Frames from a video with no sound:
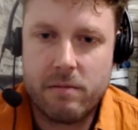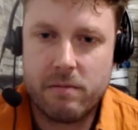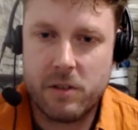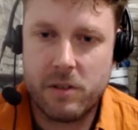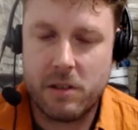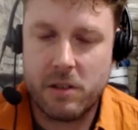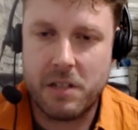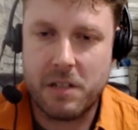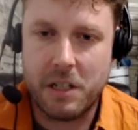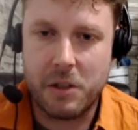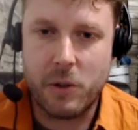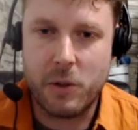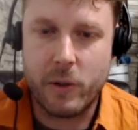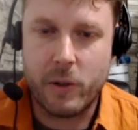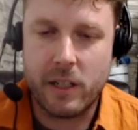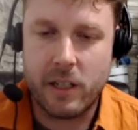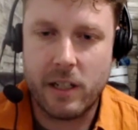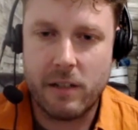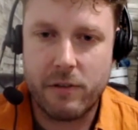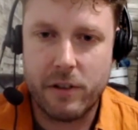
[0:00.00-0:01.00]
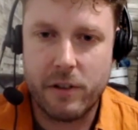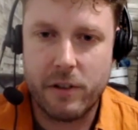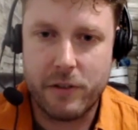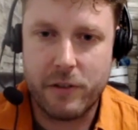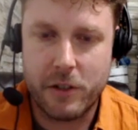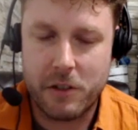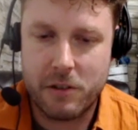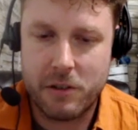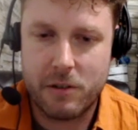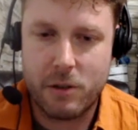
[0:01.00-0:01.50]
just ignoring it for the
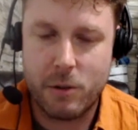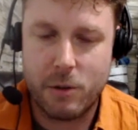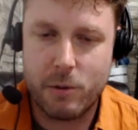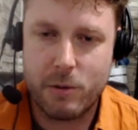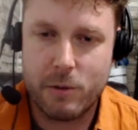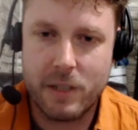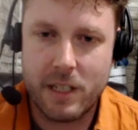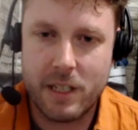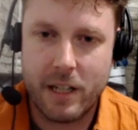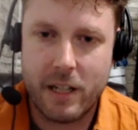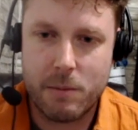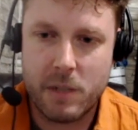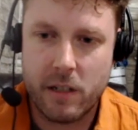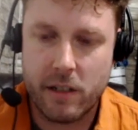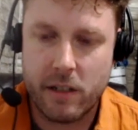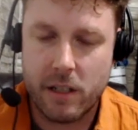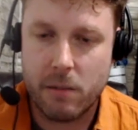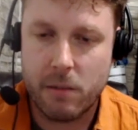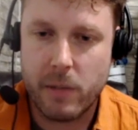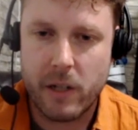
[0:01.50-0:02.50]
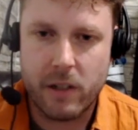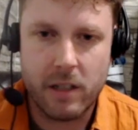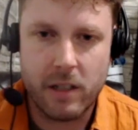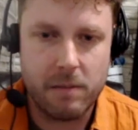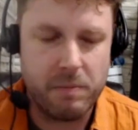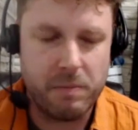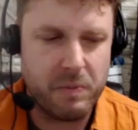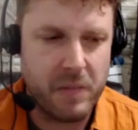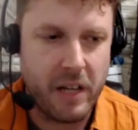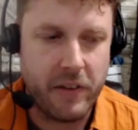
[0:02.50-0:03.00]
first 2-3 times hearing about it.
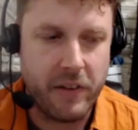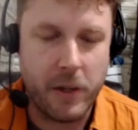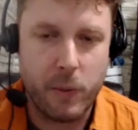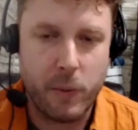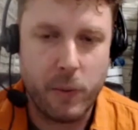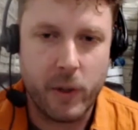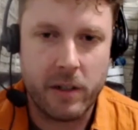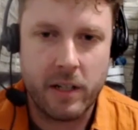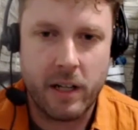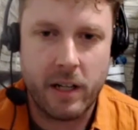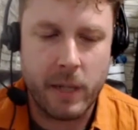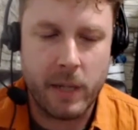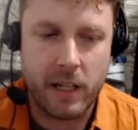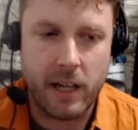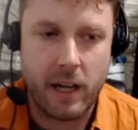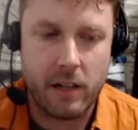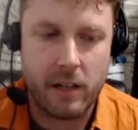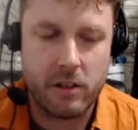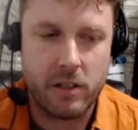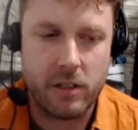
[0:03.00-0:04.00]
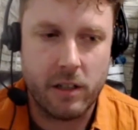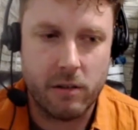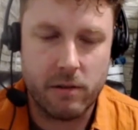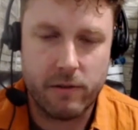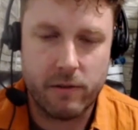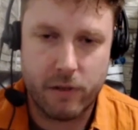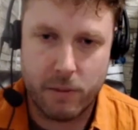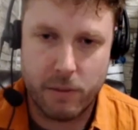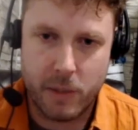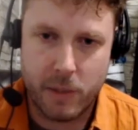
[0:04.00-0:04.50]
And then one time I cashed out
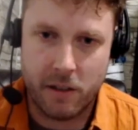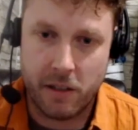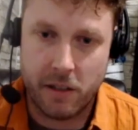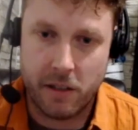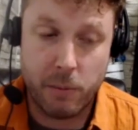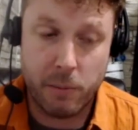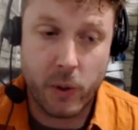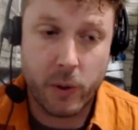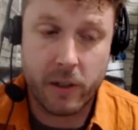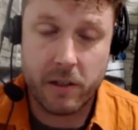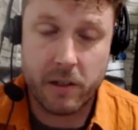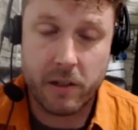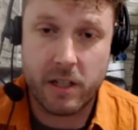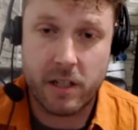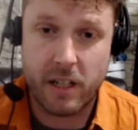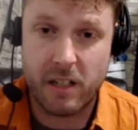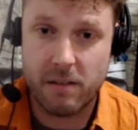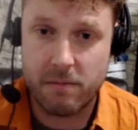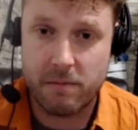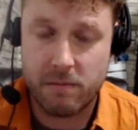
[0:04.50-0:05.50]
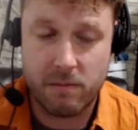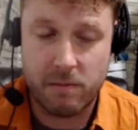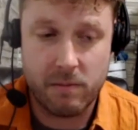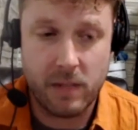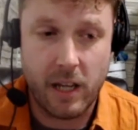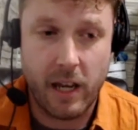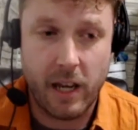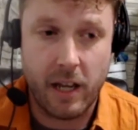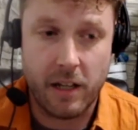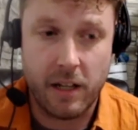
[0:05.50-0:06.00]
from an online poker site
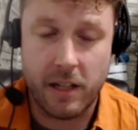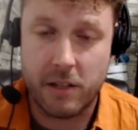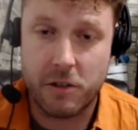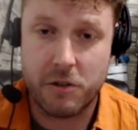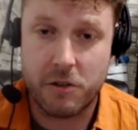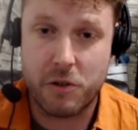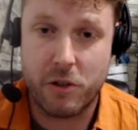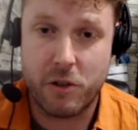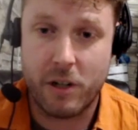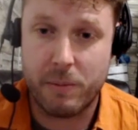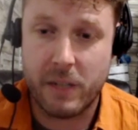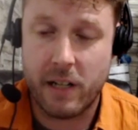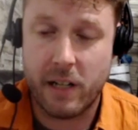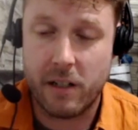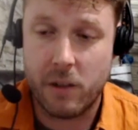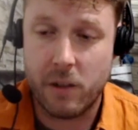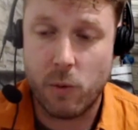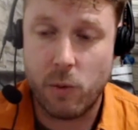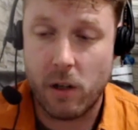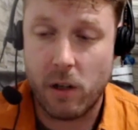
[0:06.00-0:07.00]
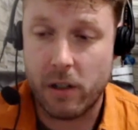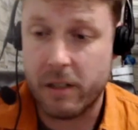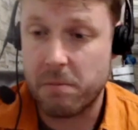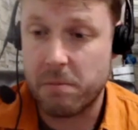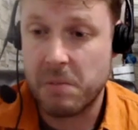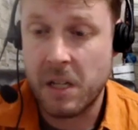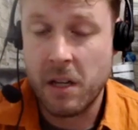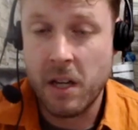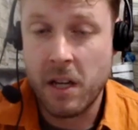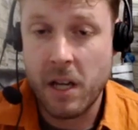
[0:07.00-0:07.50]
and I just dropped that in a wallet,
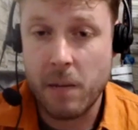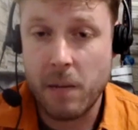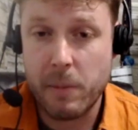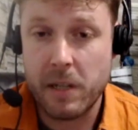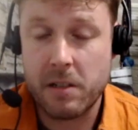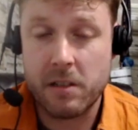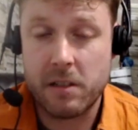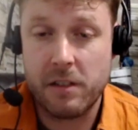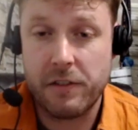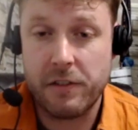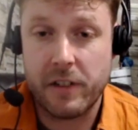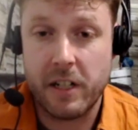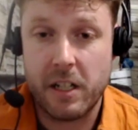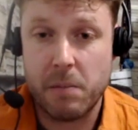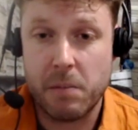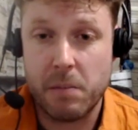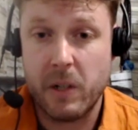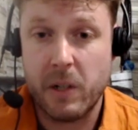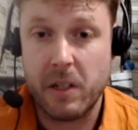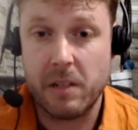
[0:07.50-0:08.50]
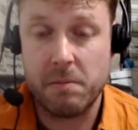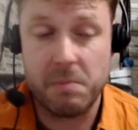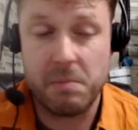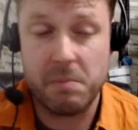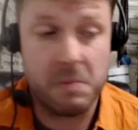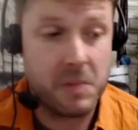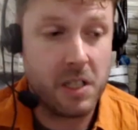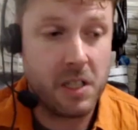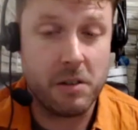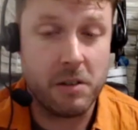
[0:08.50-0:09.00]
basically forgot about it
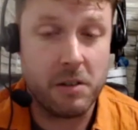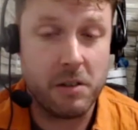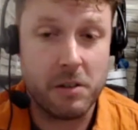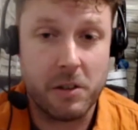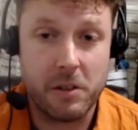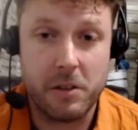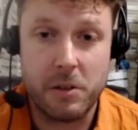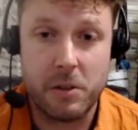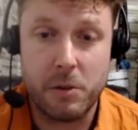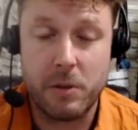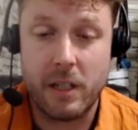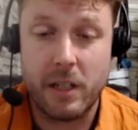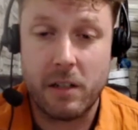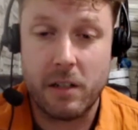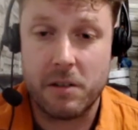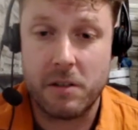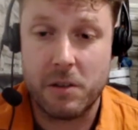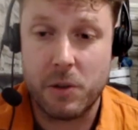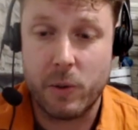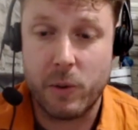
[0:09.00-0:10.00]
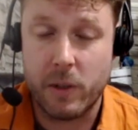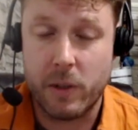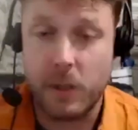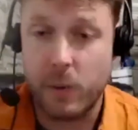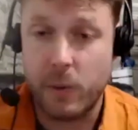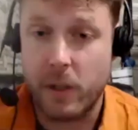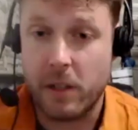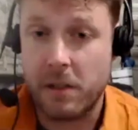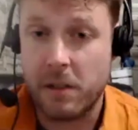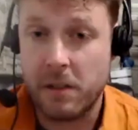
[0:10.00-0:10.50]
until early
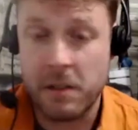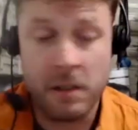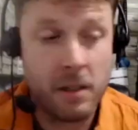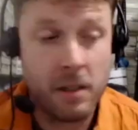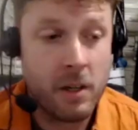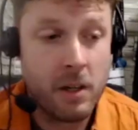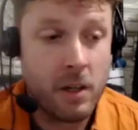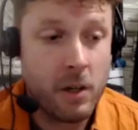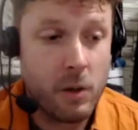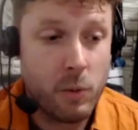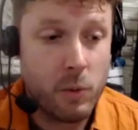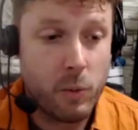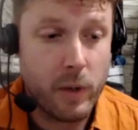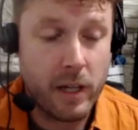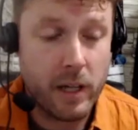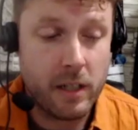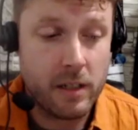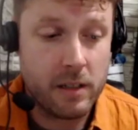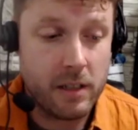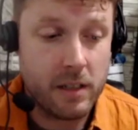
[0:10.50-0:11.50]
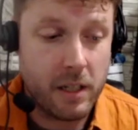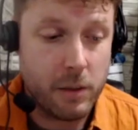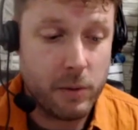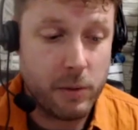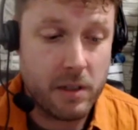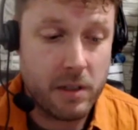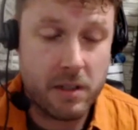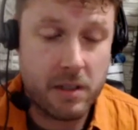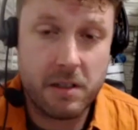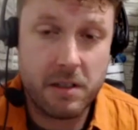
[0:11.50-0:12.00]
2021, when it
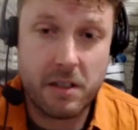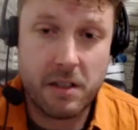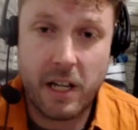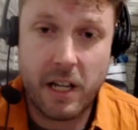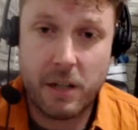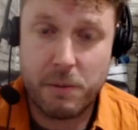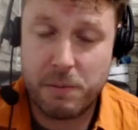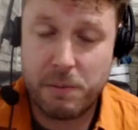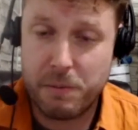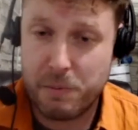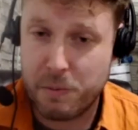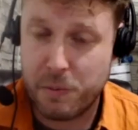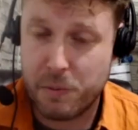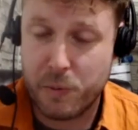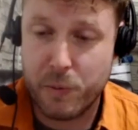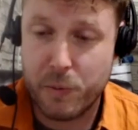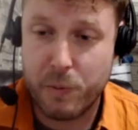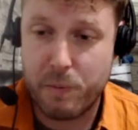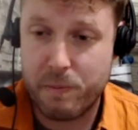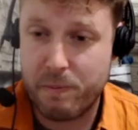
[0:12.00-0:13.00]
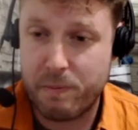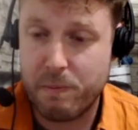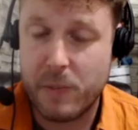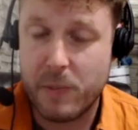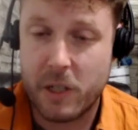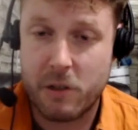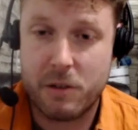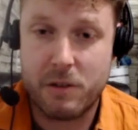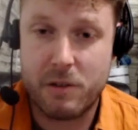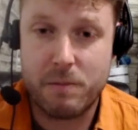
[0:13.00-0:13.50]
was a
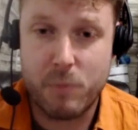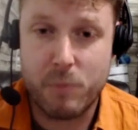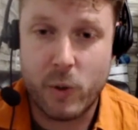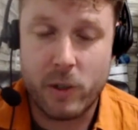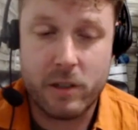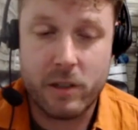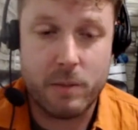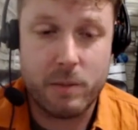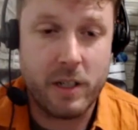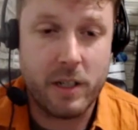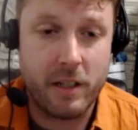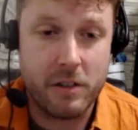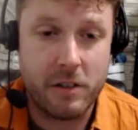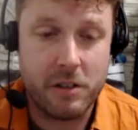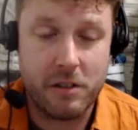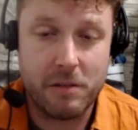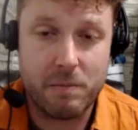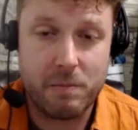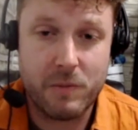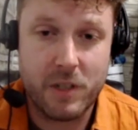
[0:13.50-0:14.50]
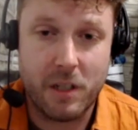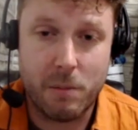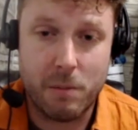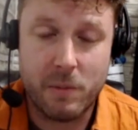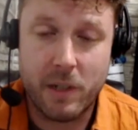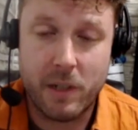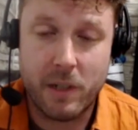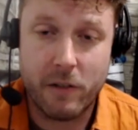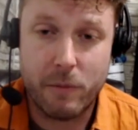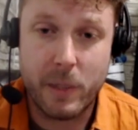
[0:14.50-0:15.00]
much more substantial sum
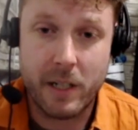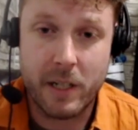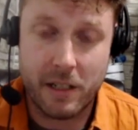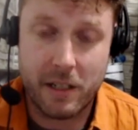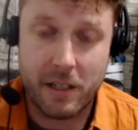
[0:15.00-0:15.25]
of money